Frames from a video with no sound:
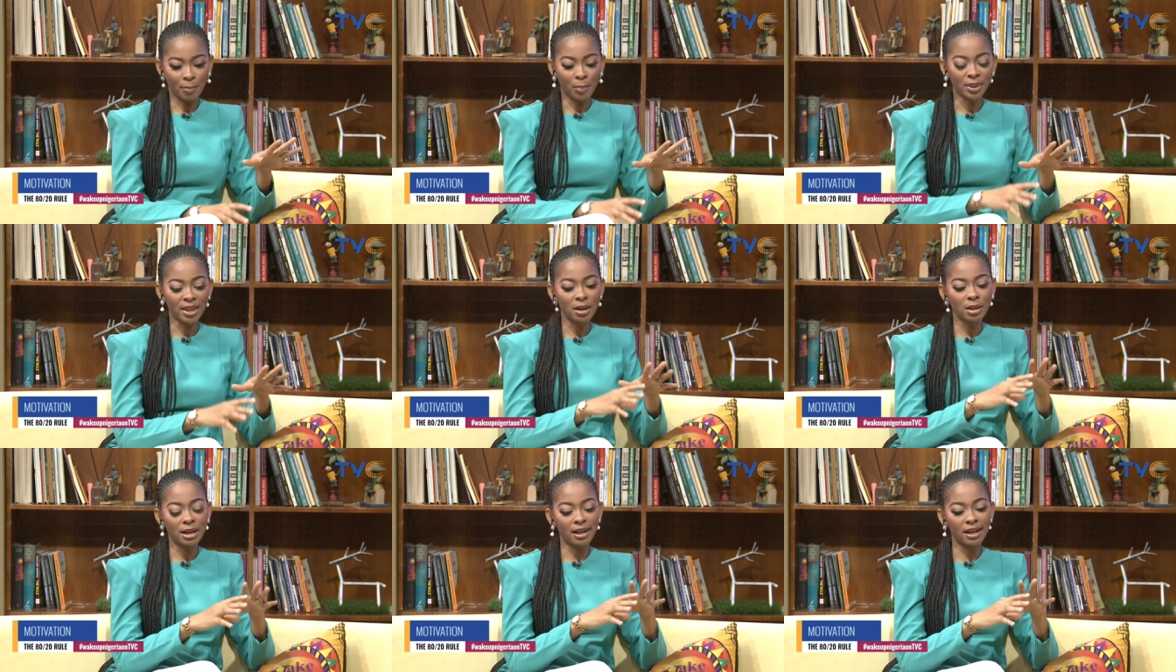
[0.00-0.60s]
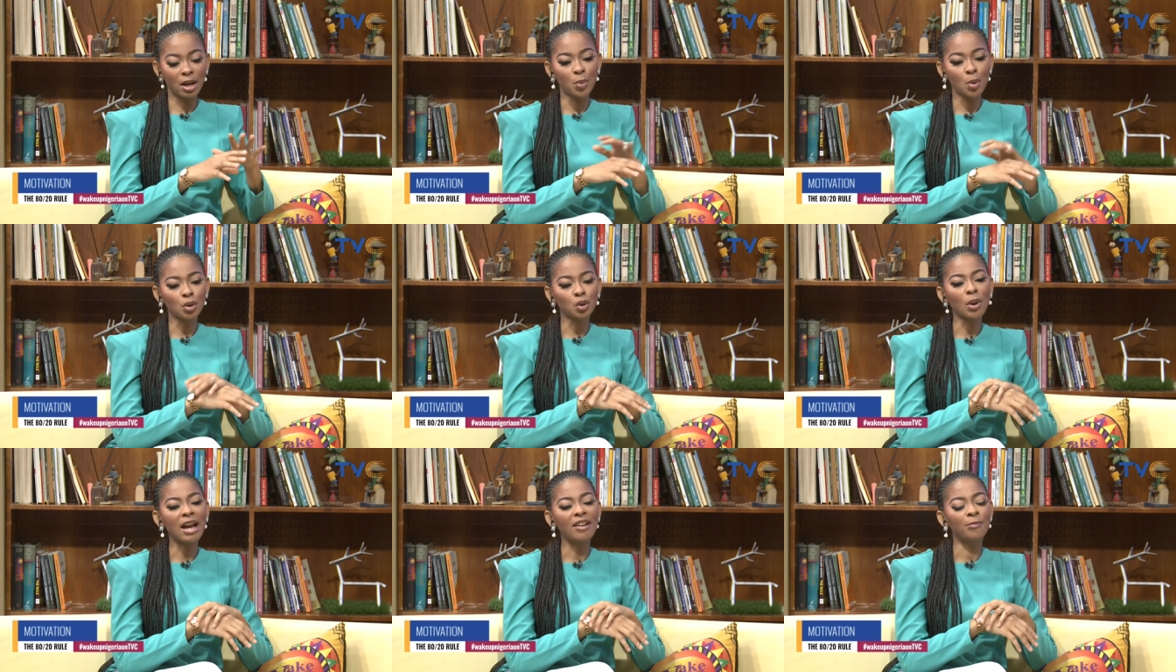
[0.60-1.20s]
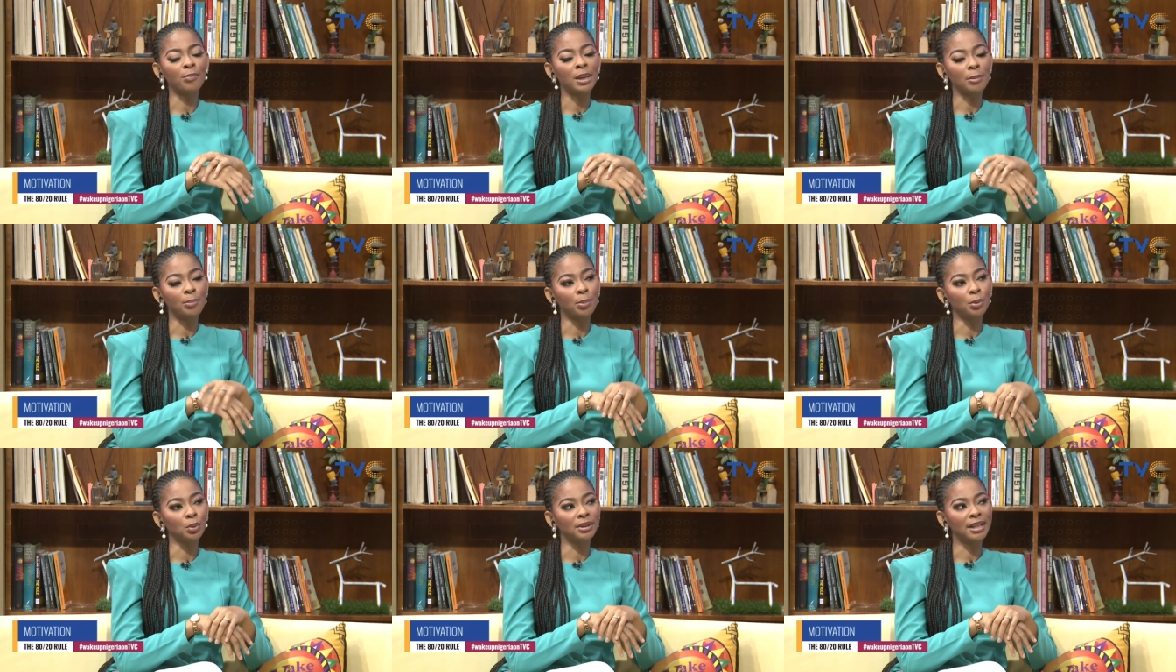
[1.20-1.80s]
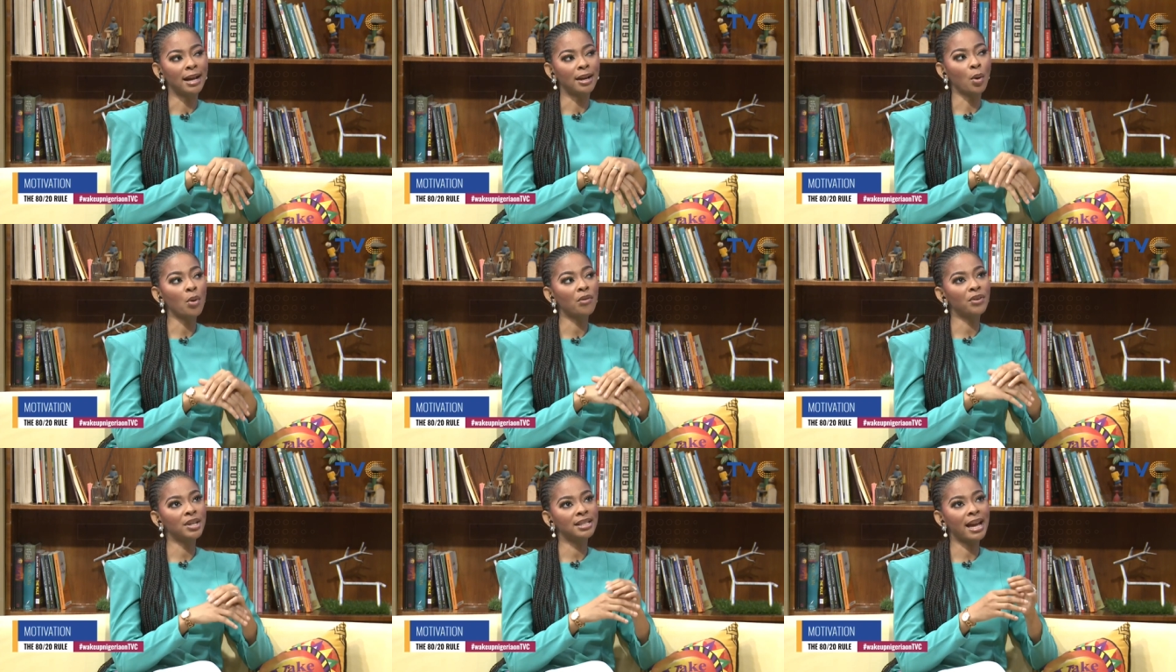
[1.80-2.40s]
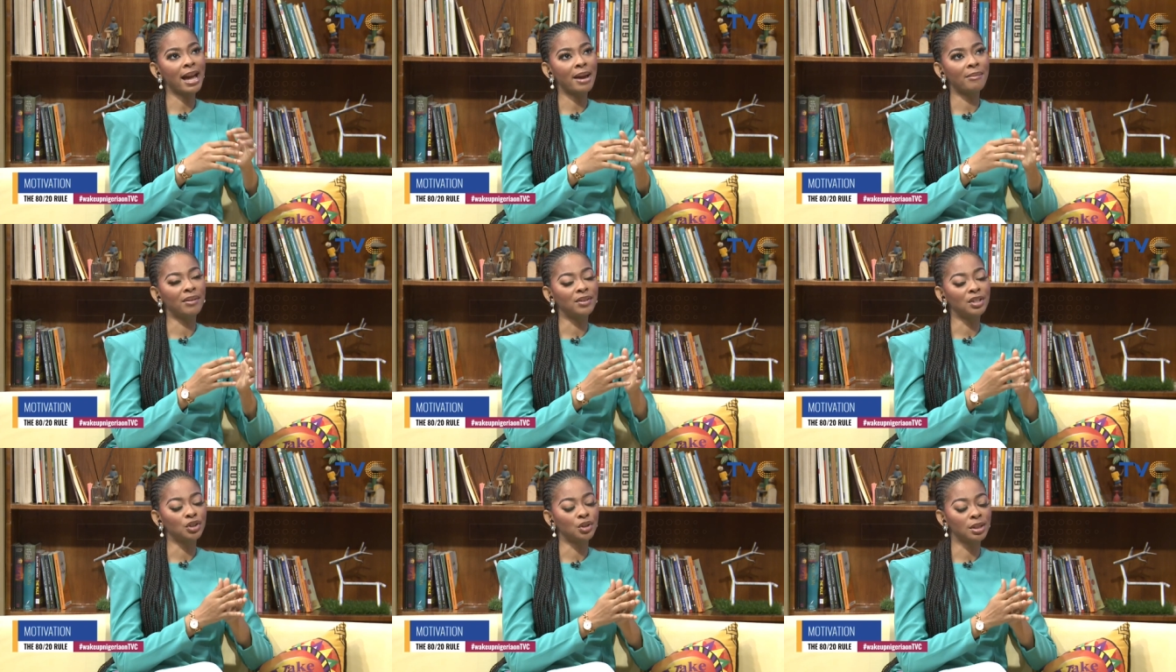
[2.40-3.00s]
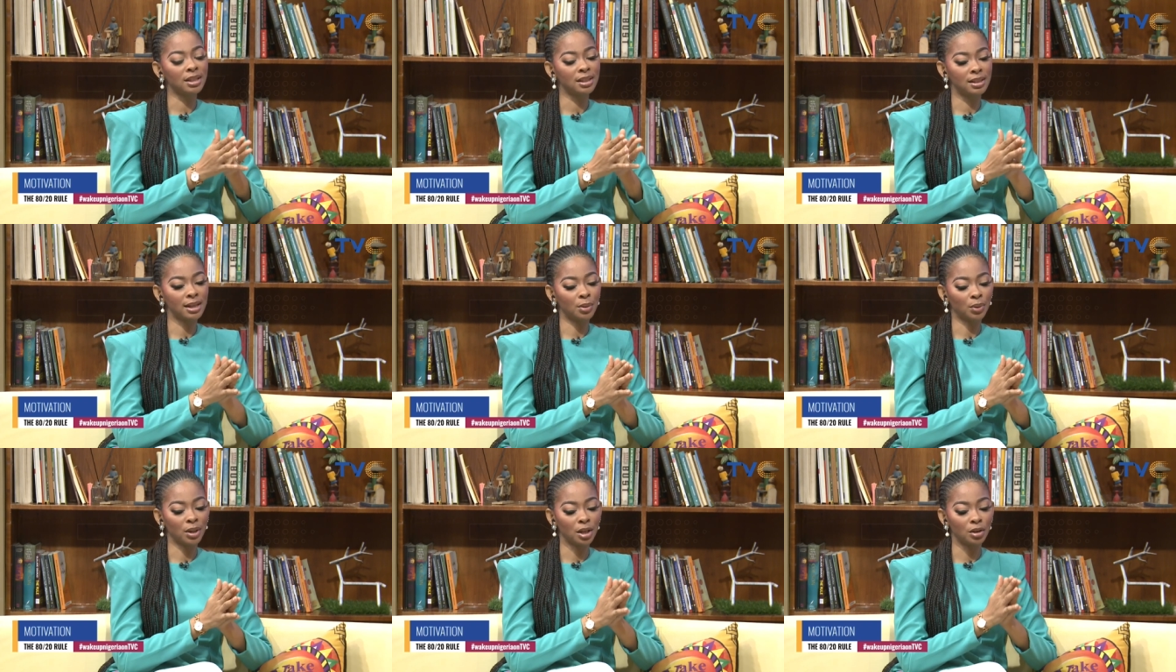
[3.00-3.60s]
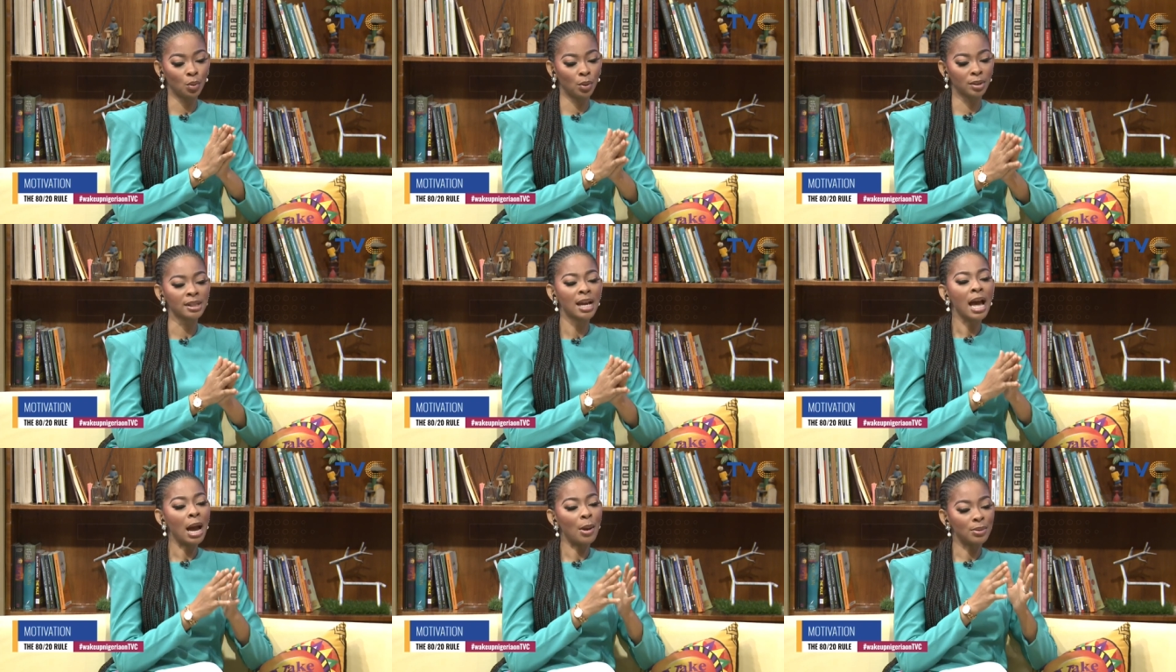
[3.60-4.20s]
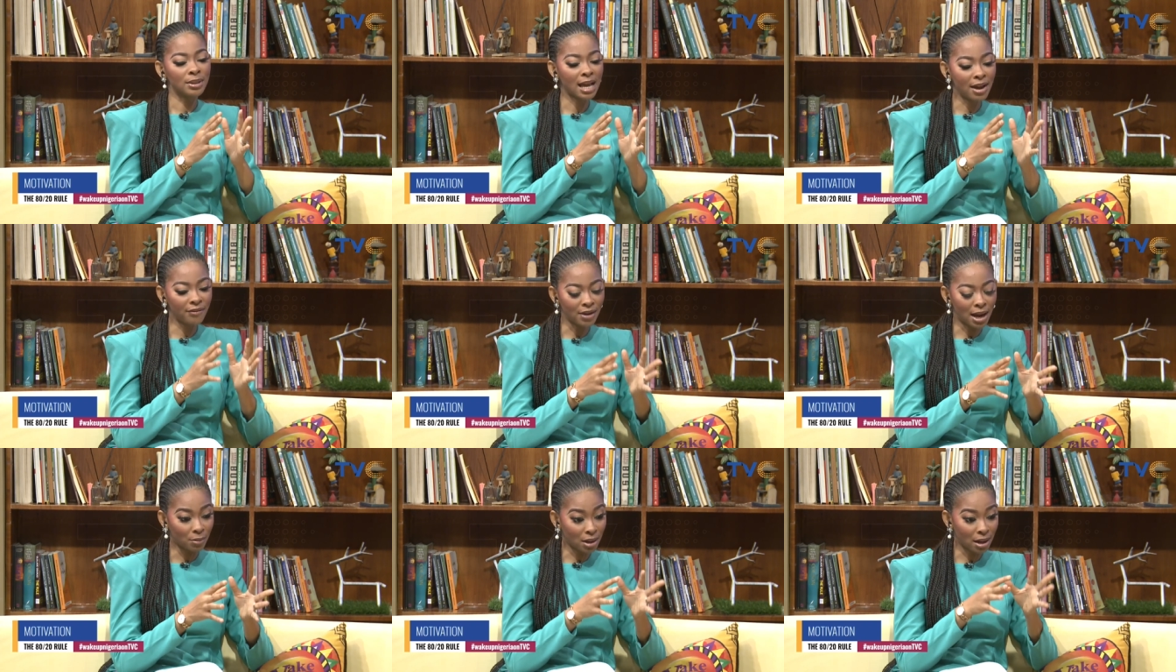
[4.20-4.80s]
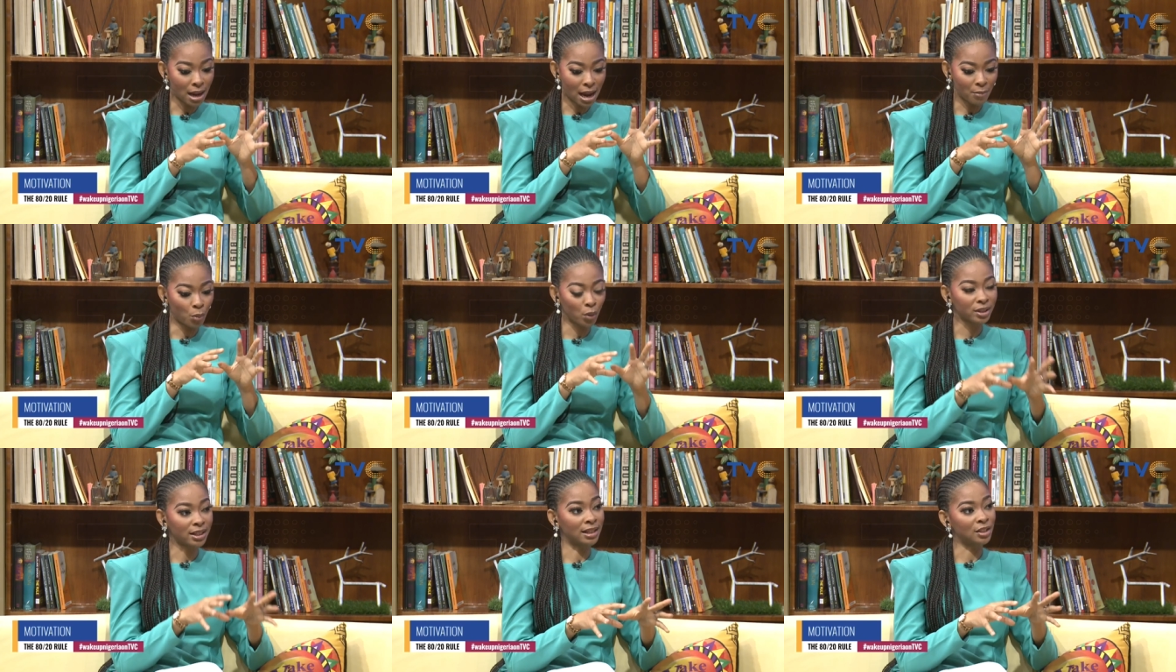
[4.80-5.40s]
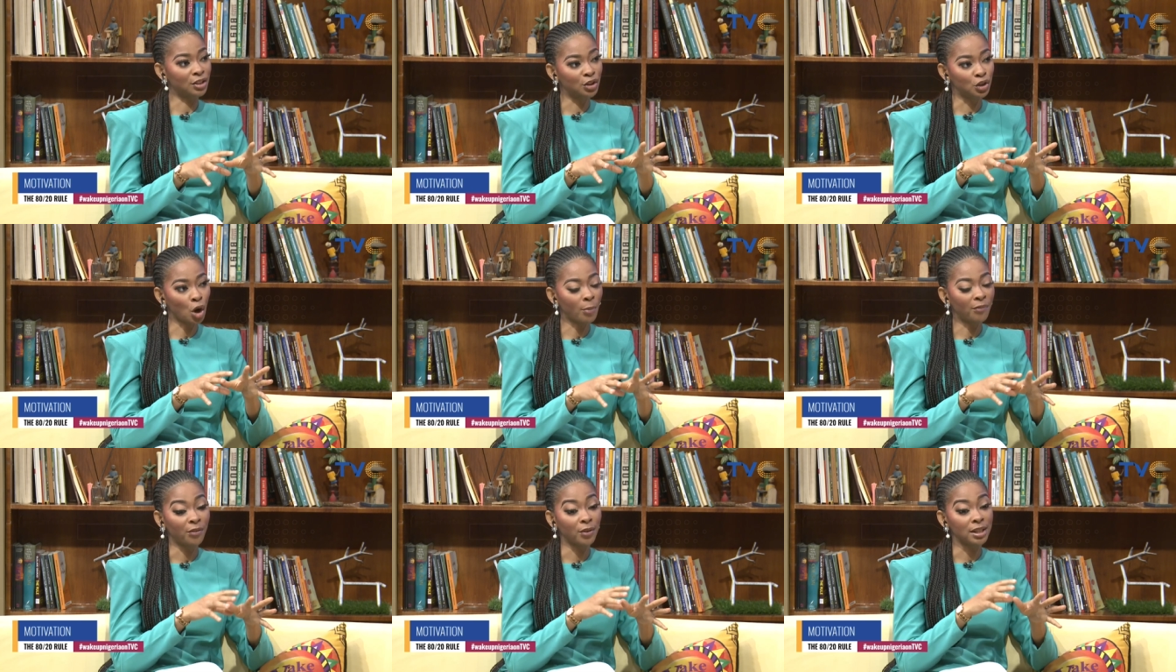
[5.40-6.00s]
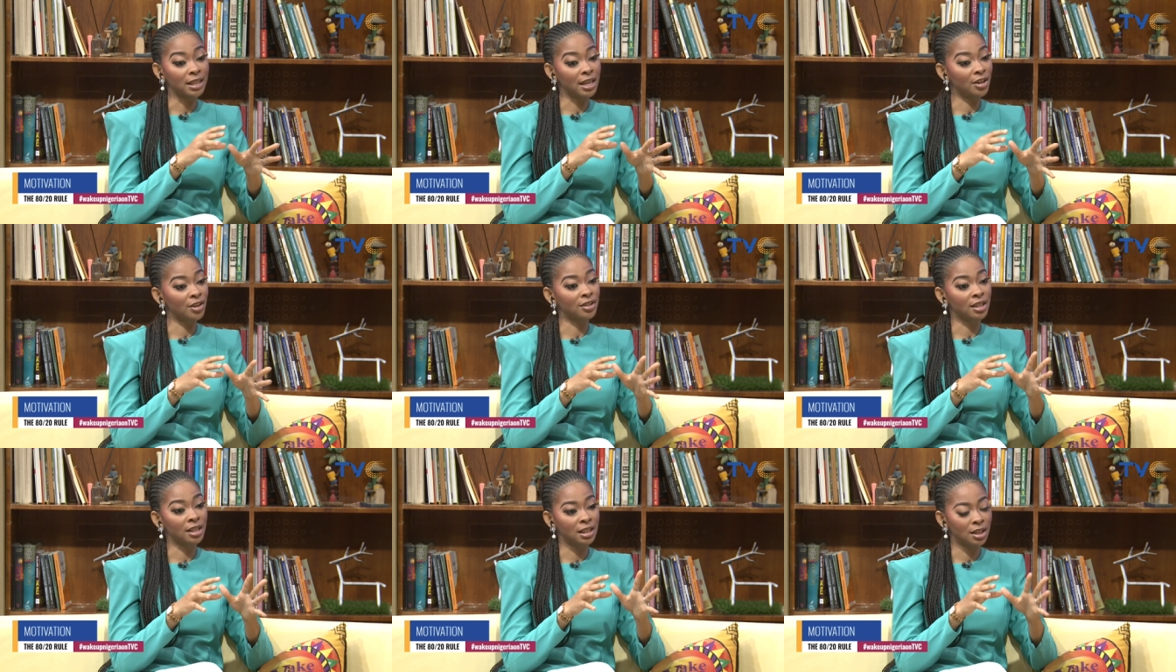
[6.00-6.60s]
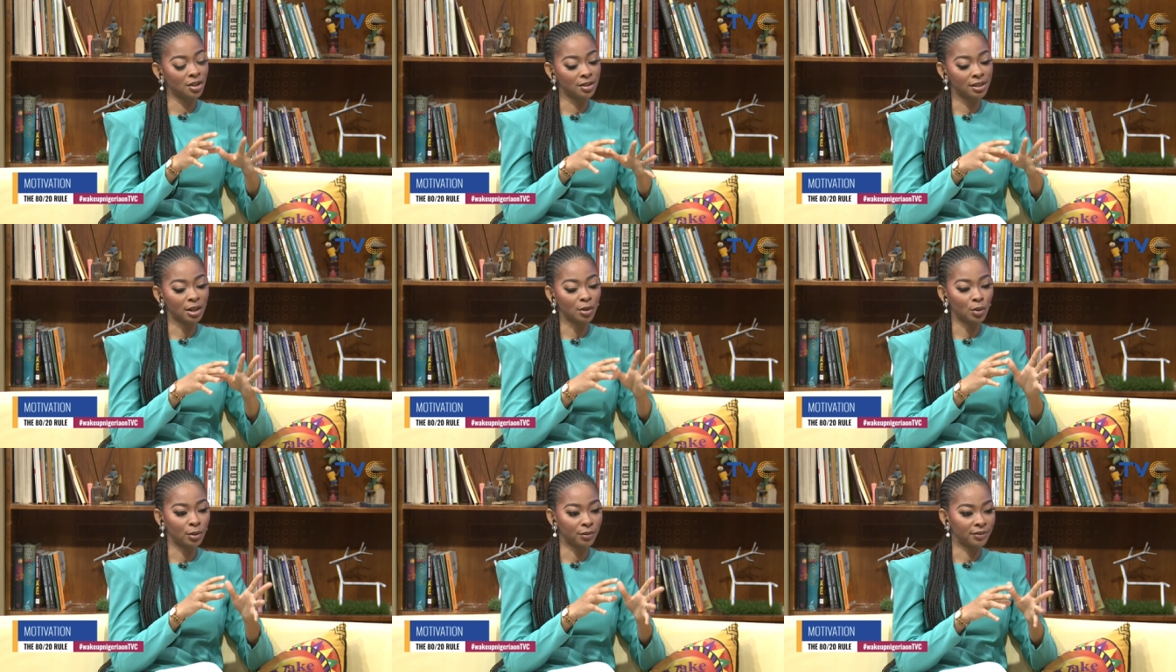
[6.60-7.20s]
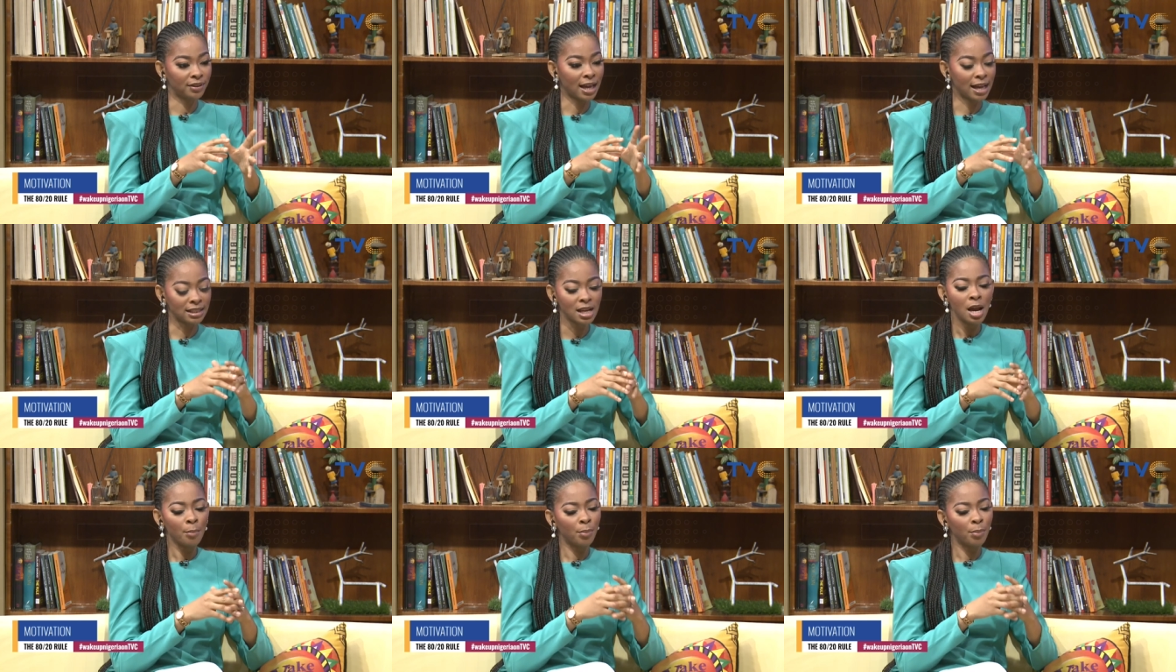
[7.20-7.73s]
But then, then again, we also have people that over time have literally said, okay, you know what, I was have I, I worked at this job for yeah. years and years and all of that.